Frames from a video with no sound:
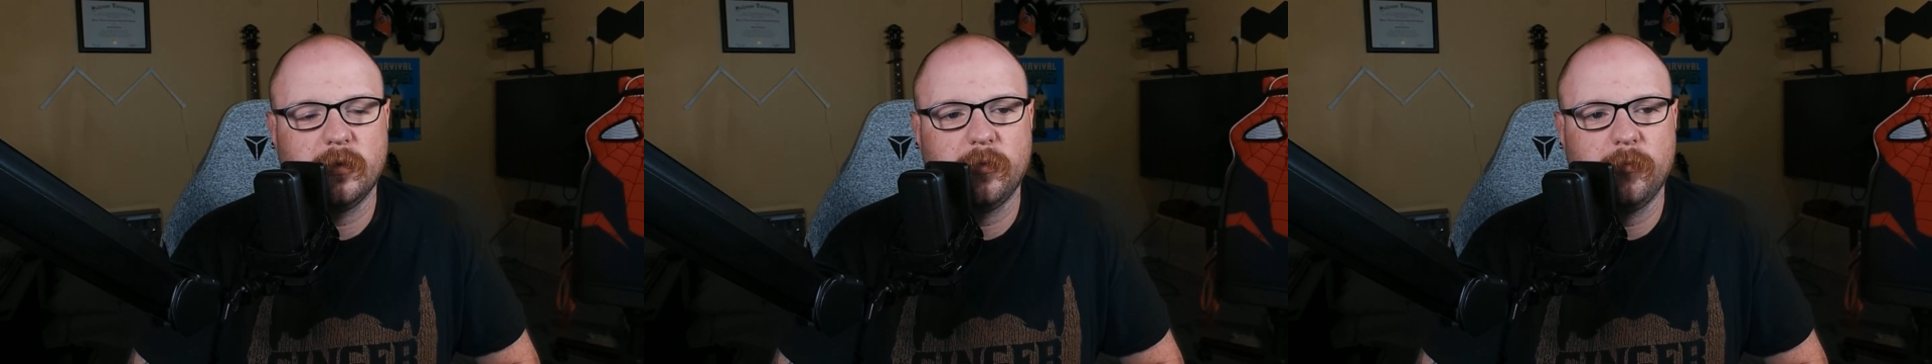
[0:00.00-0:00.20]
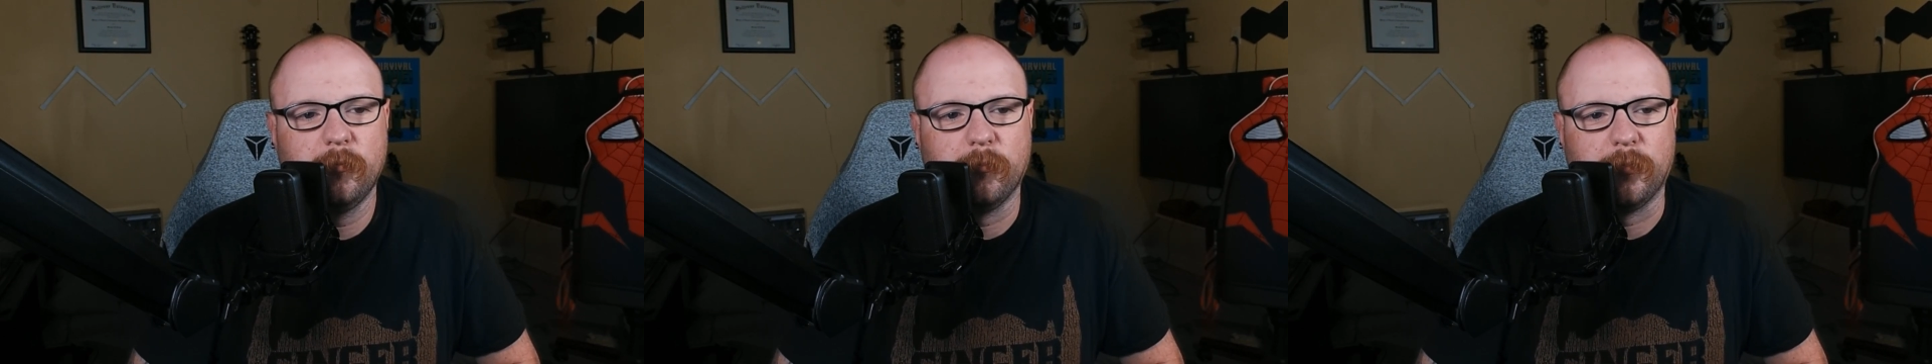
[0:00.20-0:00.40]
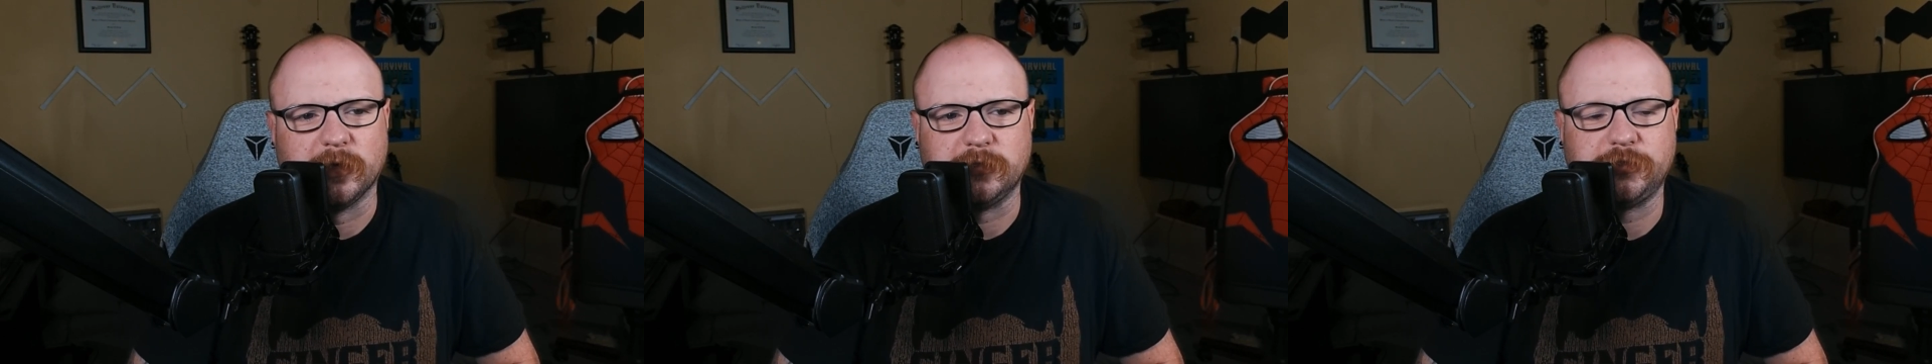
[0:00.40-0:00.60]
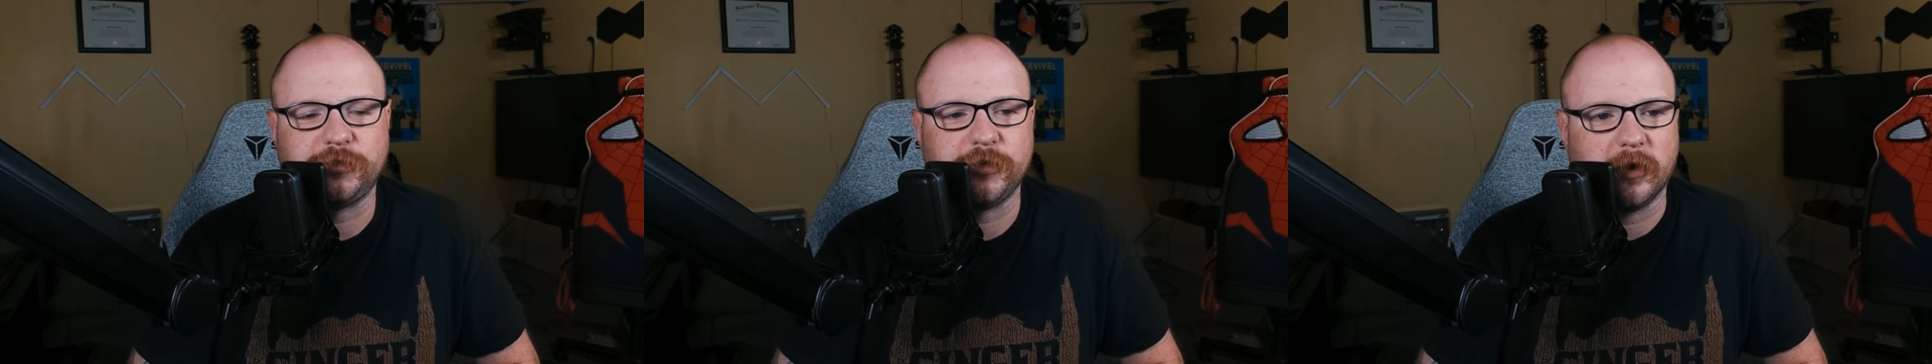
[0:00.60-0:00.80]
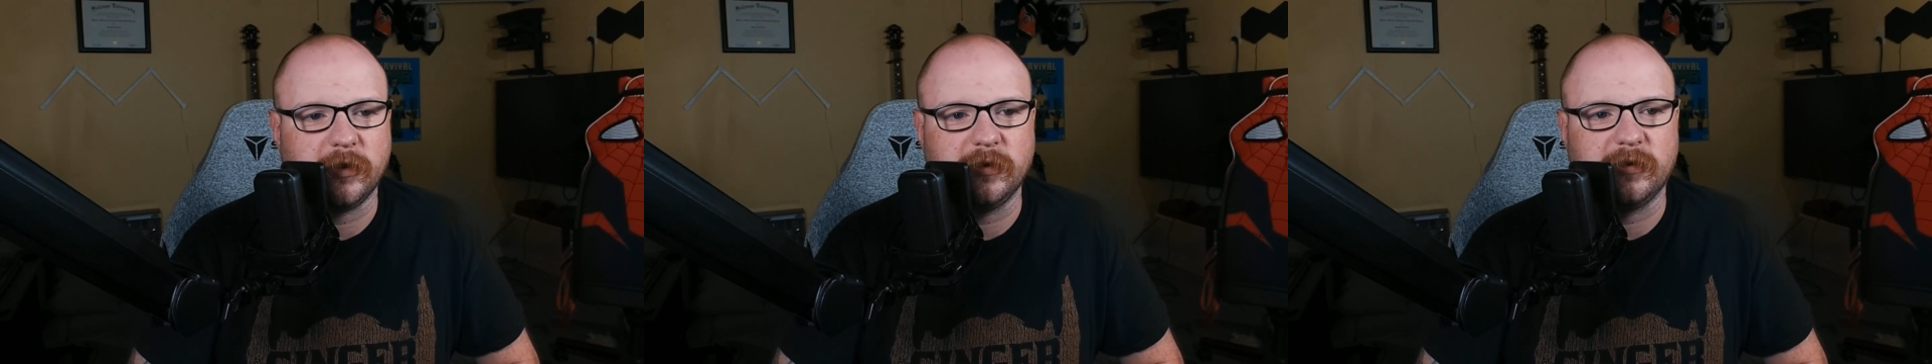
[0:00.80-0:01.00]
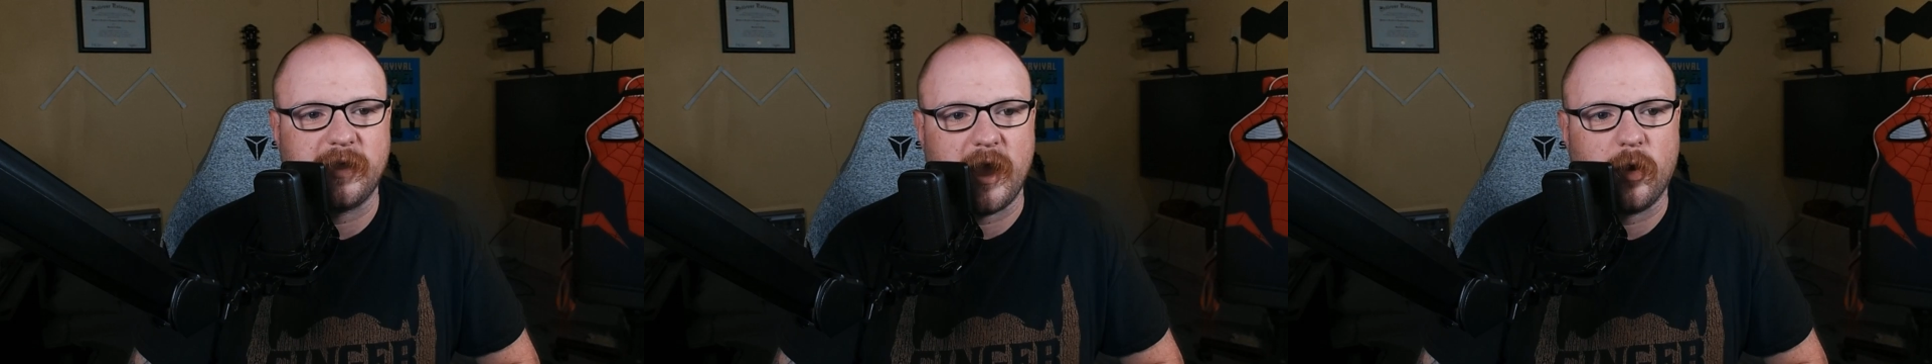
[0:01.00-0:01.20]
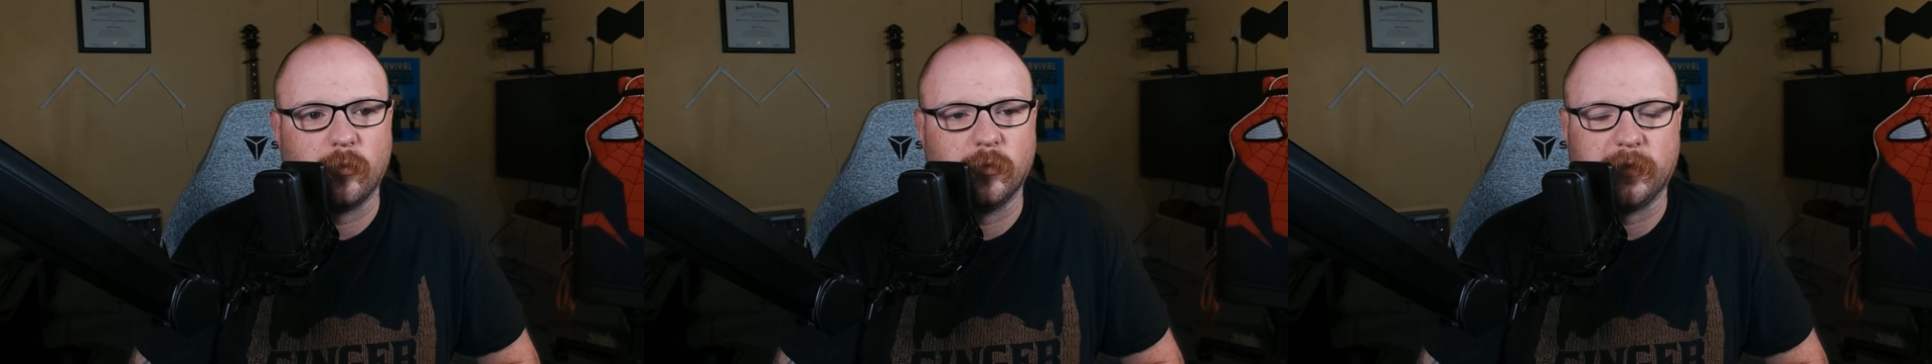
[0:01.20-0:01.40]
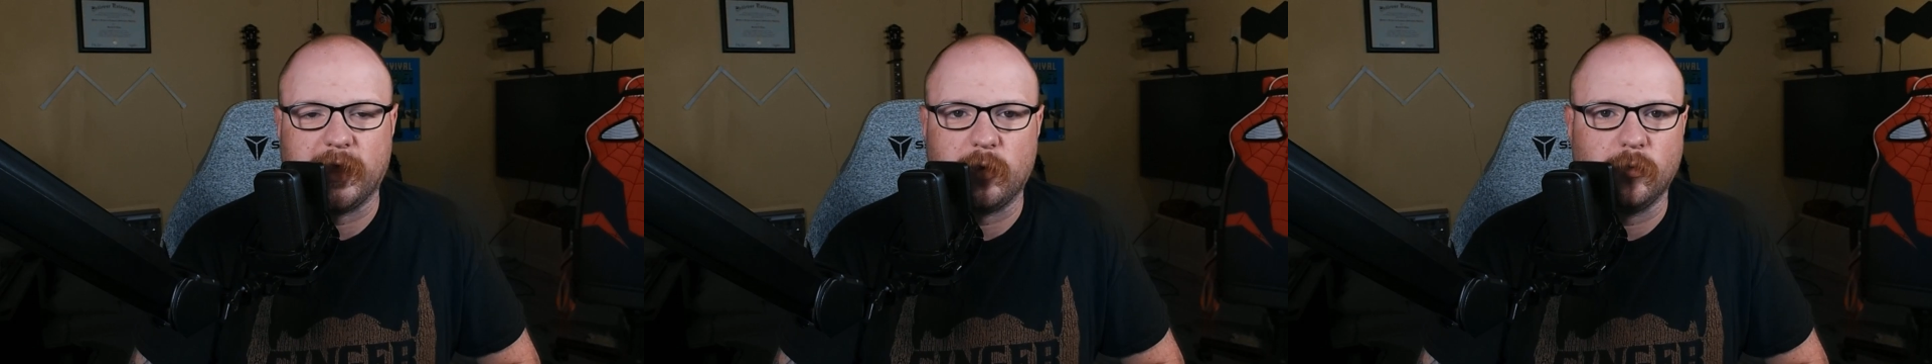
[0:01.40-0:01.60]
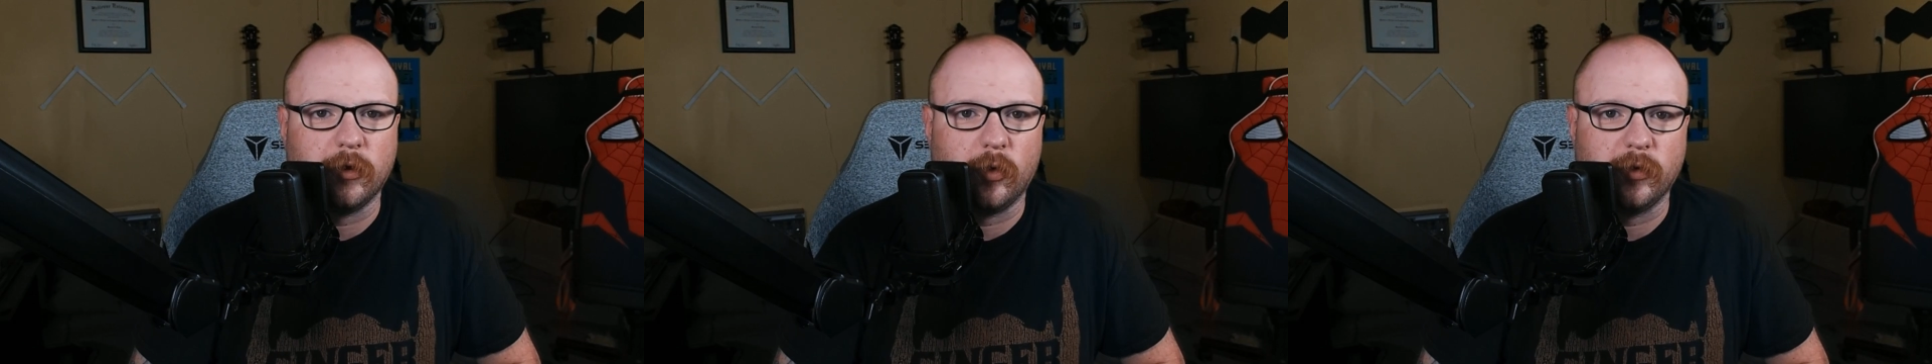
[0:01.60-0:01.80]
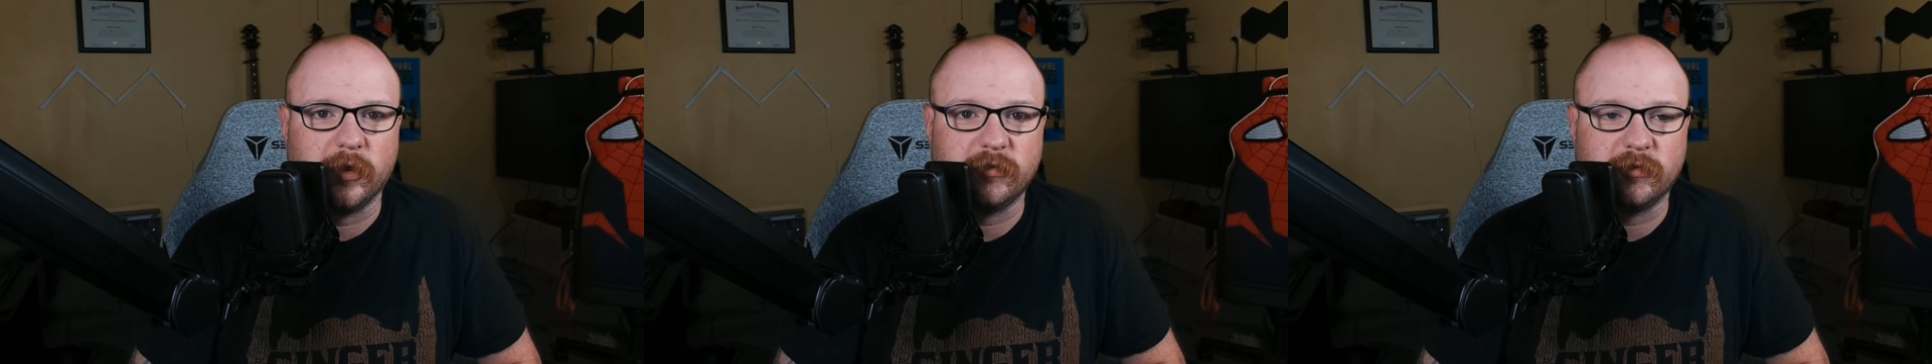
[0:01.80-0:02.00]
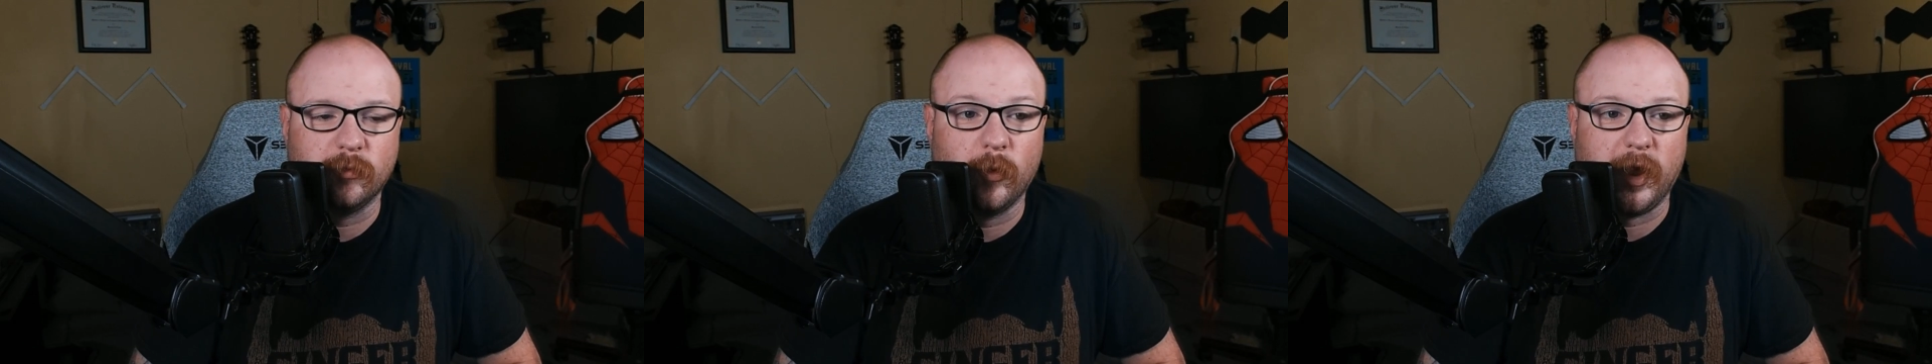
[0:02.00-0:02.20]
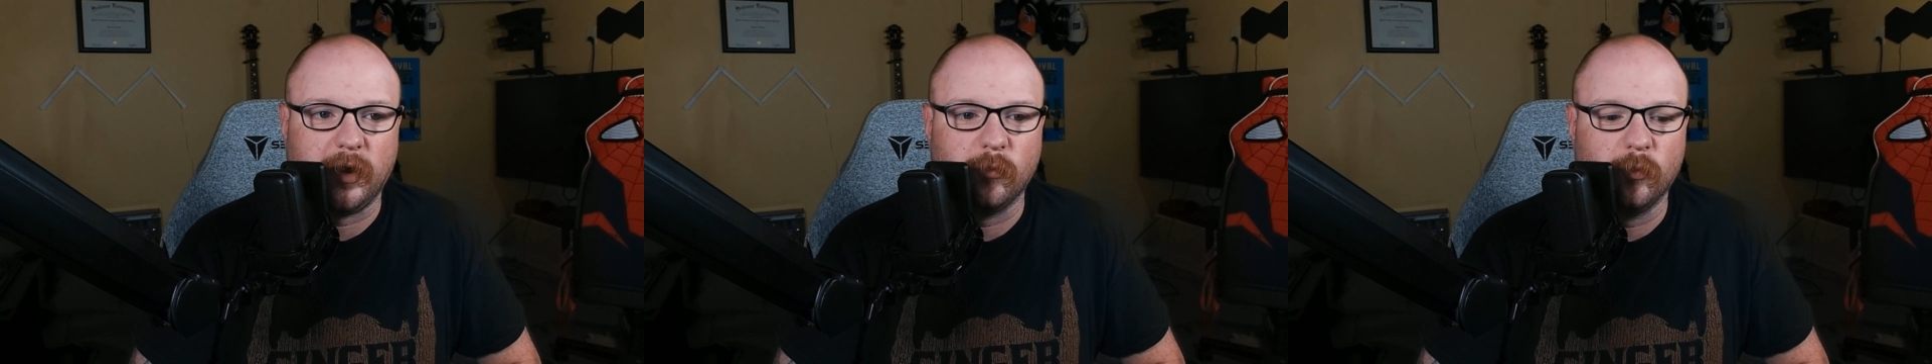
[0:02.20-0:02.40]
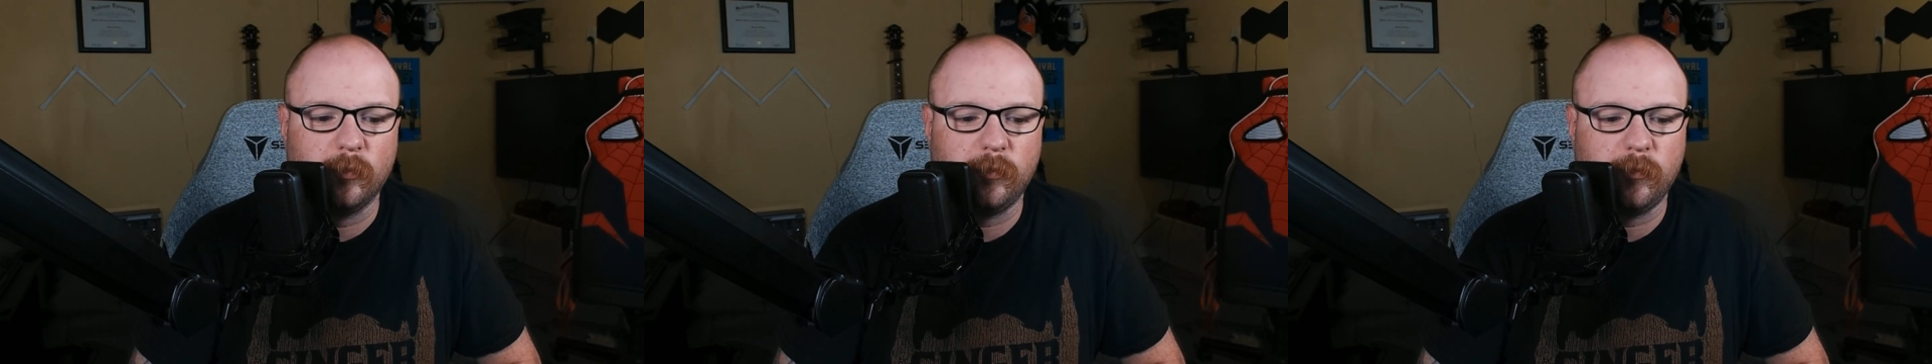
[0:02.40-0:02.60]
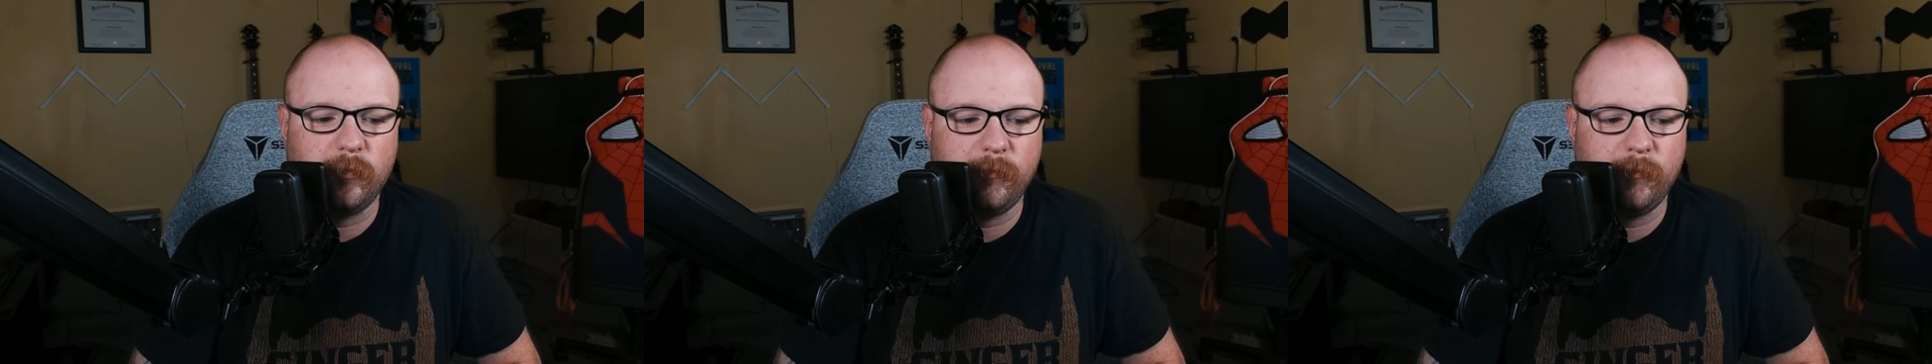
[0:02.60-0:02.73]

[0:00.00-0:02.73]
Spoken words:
But shutting down without notice, when,